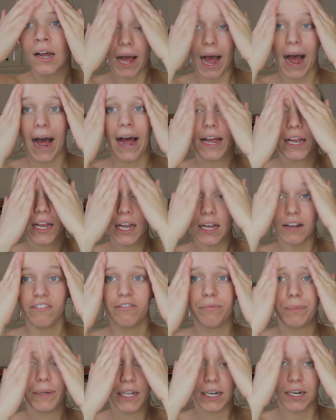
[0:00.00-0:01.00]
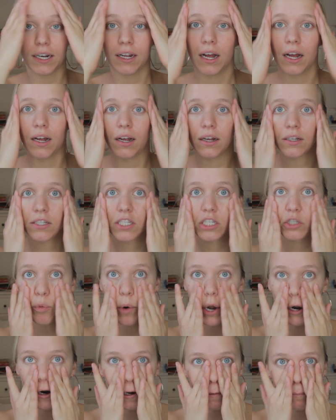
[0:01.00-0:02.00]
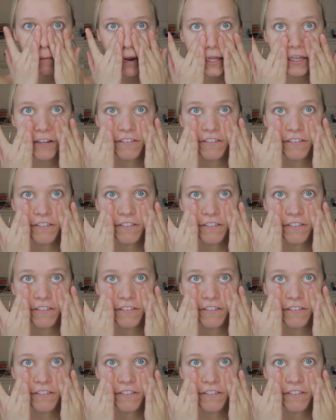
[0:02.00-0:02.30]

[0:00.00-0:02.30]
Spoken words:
I have been swearing by